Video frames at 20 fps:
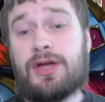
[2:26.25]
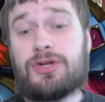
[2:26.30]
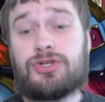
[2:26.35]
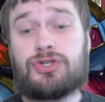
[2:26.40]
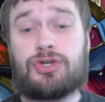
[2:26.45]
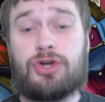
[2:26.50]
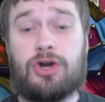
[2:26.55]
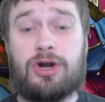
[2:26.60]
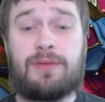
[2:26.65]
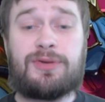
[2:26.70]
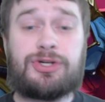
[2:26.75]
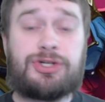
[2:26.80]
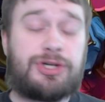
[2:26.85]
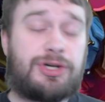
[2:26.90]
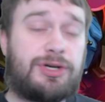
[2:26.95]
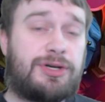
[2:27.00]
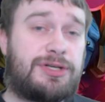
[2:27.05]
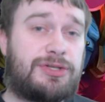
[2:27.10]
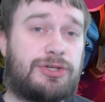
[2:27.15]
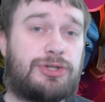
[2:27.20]

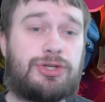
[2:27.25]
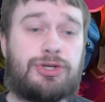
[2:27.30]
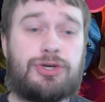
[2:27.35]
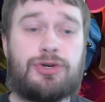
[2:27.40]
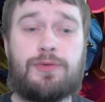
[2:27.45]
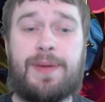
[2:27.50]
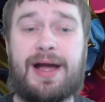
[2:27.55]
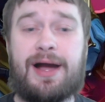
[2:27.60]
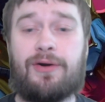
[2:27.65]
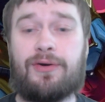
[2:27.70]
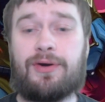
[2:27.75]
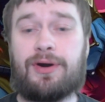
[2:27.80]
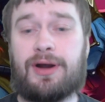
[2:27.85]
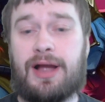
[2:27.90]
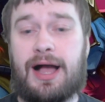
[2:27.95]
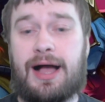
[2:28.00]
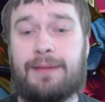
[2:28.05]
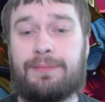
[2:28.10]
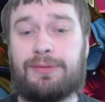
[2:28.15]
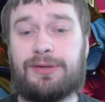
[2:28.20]
Skirmisher is a 2 power
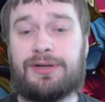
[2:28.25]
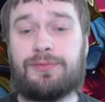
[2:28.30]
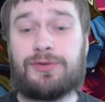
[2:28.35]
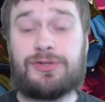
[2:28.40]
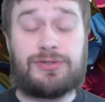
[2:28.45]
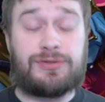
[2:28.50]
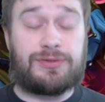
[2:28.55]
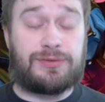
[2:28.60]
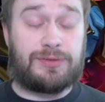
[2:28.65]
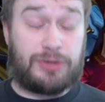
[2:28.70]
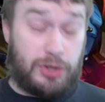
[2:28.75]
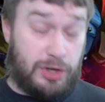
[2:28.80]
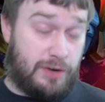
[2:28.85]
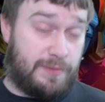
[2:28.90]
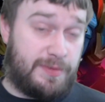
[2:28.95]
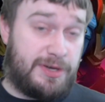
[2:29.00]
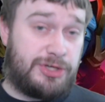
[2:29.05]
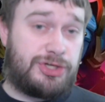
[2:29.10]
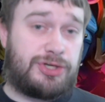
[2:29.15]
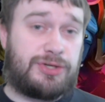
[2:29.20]
goblin with
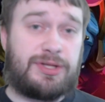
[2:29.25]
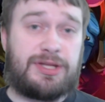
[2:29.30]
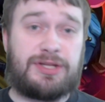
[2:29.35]
Skirmish